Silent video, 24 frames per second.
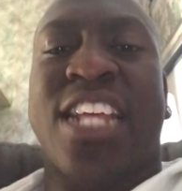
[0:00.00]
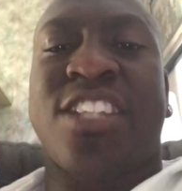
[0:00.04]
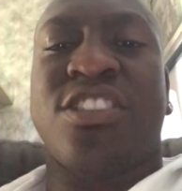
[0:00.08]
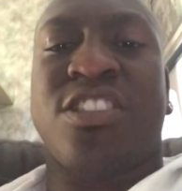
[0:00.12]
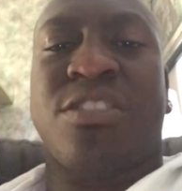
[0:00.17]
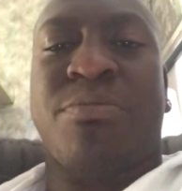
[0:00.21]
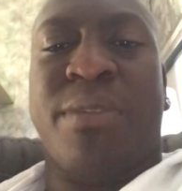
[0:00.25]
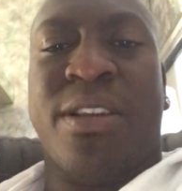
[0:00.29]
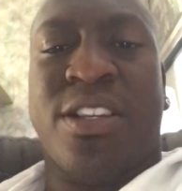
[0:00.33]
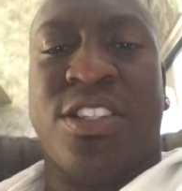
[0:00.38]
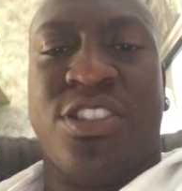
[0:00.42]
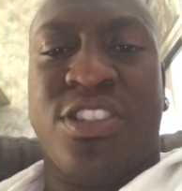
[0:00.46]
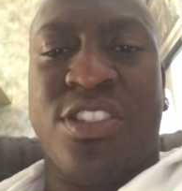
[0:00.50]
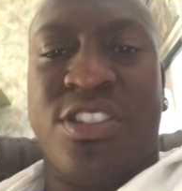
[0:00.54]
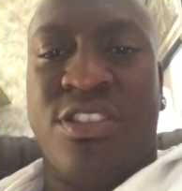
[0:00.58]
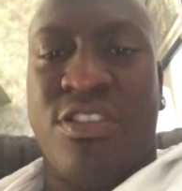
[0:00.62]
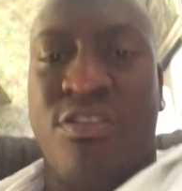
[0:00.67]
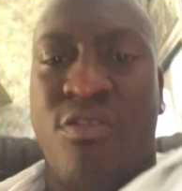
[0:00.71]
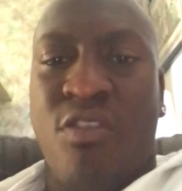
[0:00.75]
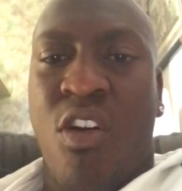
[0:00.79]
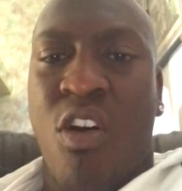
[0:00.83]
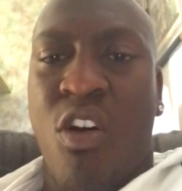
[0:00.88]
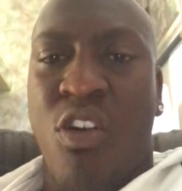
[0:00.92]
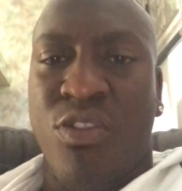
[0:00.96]
I just mentioned,
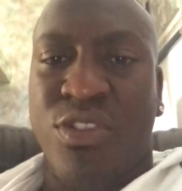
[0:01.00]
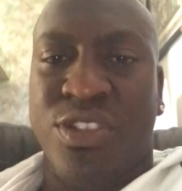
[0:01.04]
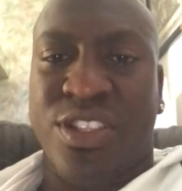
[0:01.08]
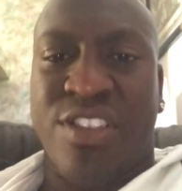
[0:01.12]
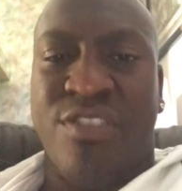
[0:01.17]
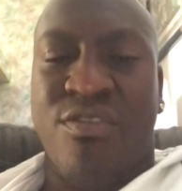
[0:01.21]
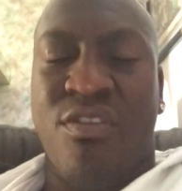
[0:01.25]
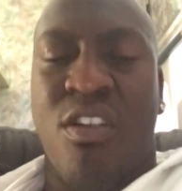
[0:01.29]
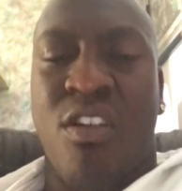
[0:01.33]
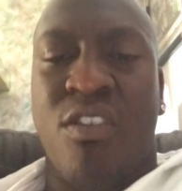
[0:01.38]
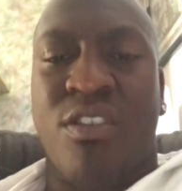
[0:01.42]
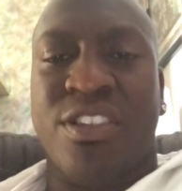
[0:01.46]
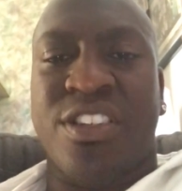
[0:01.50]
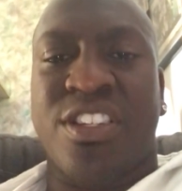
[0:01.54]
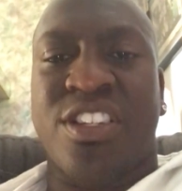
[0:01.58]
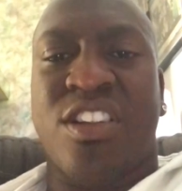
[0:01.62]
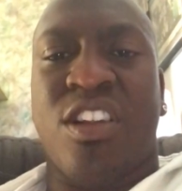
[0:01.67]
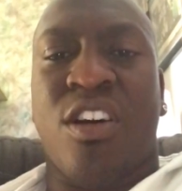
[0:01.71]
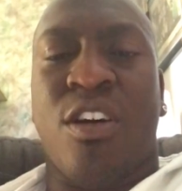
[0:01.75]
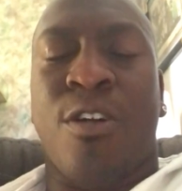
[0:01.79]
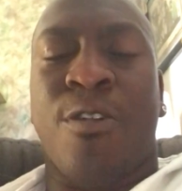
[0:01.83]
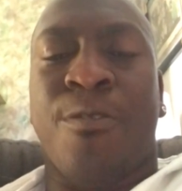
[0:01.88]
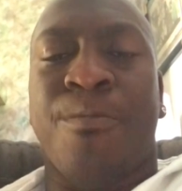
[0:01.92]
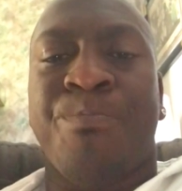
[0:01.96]
they're all
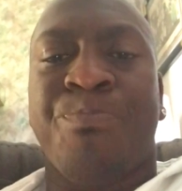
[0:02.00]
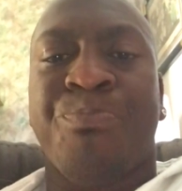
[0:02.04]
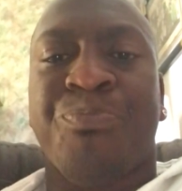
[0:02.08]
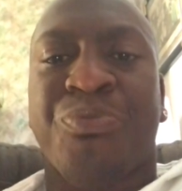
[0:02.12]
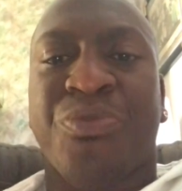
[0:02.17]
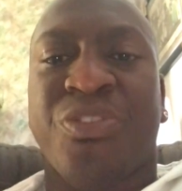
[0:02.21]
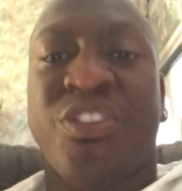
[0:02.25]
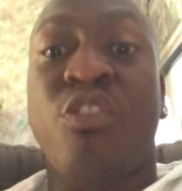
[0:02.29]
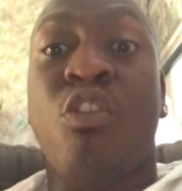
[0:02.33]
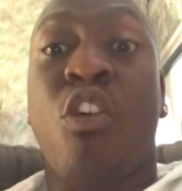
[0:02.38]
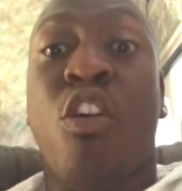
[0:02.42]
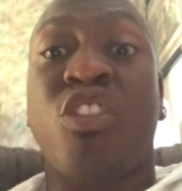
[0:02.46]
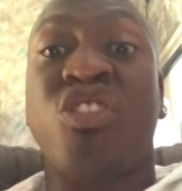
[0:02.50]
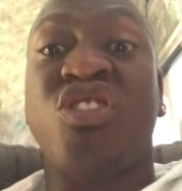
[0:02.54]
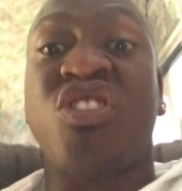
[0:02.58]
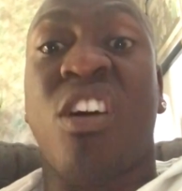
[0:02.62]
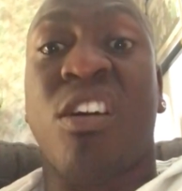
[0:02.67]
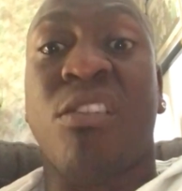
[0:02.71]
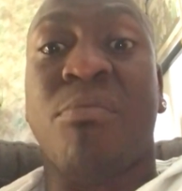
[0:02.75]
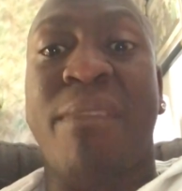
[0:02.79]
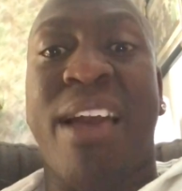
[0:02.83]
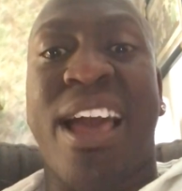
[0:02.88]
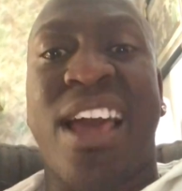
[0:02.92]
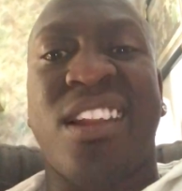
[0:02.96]

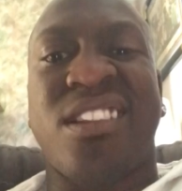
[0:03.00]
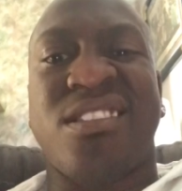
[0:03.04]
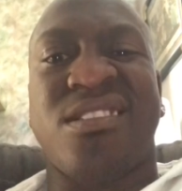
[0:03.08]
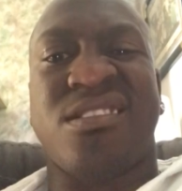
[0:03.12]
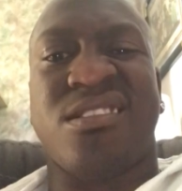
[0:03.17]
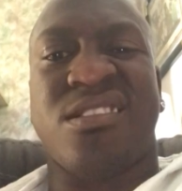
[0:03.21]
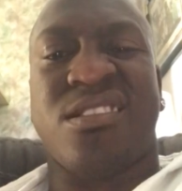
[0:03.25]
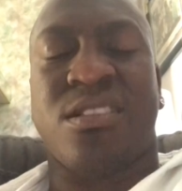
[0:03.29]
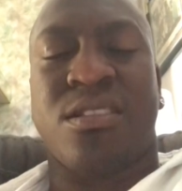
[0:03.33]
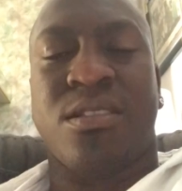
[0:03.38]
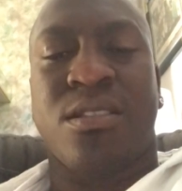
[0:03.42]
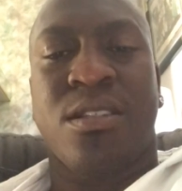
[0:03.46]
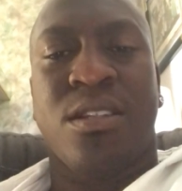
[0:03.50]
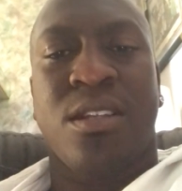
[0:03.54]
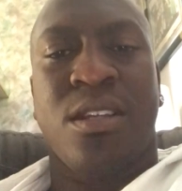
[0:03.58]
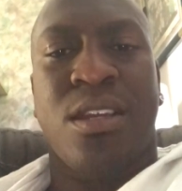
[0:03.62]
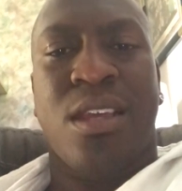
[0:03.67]
young managers.